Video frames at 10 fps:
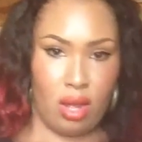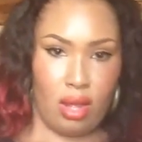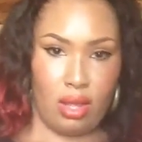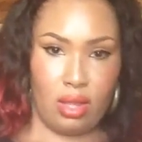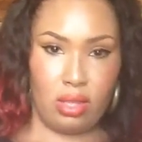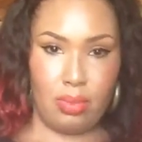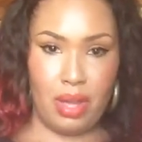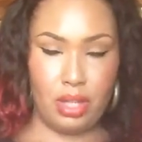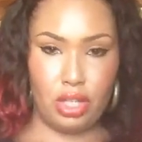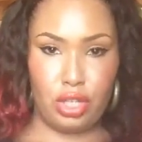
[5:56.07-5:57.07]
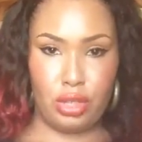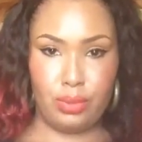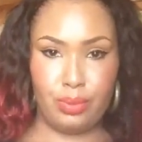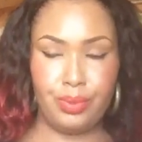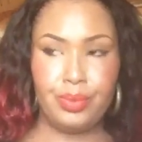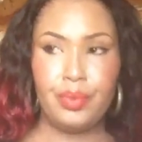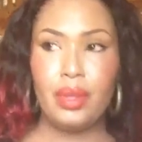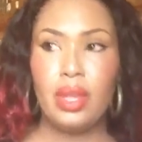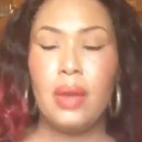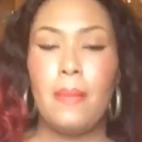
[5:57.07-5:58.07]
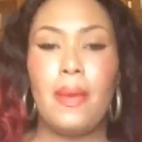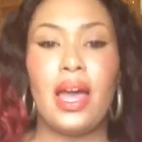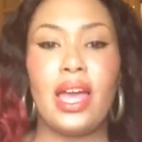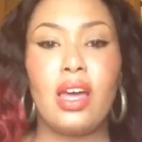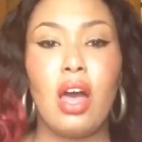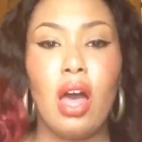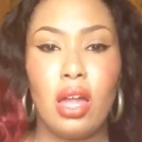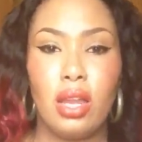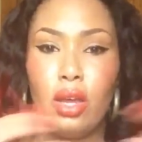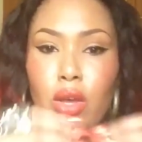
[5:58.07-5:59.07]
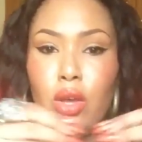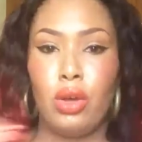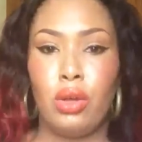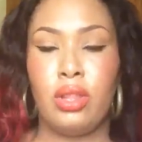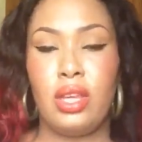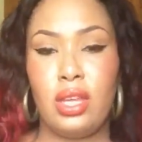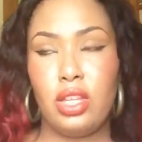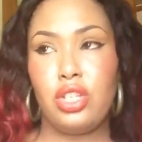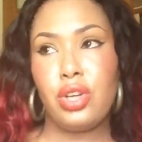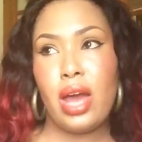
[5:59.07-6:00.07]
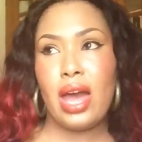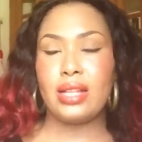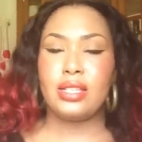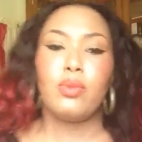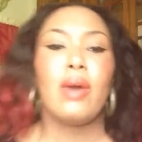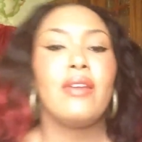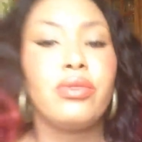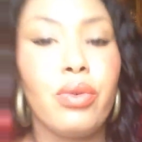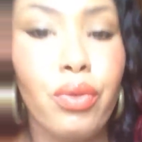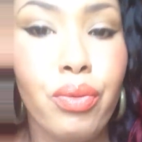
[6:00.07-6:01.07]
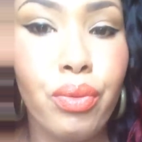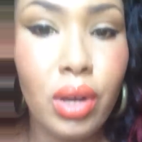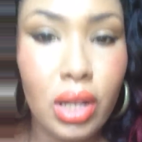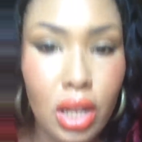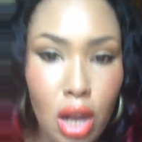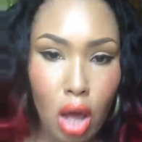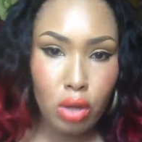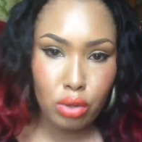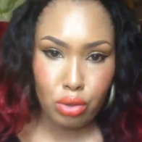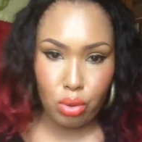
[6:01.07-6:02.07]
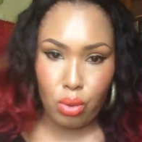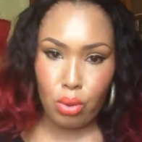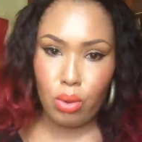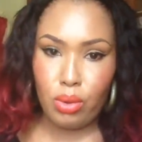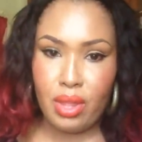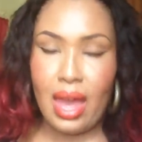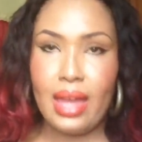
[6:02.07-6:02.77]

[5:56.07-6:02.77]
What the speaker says: like this much. But I got the tracks, the backs were really long, so that